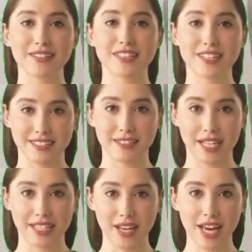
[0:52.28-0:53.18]

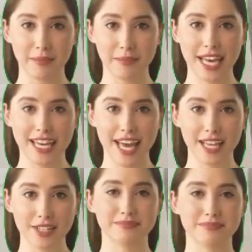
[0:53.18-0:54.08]
Adorable apartment in
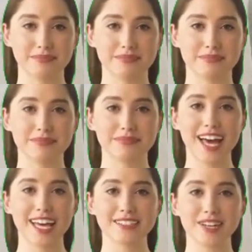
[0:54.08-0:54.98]
Dubrovnik Old Town
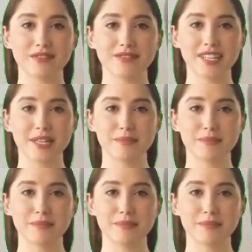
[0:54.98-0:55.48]
great location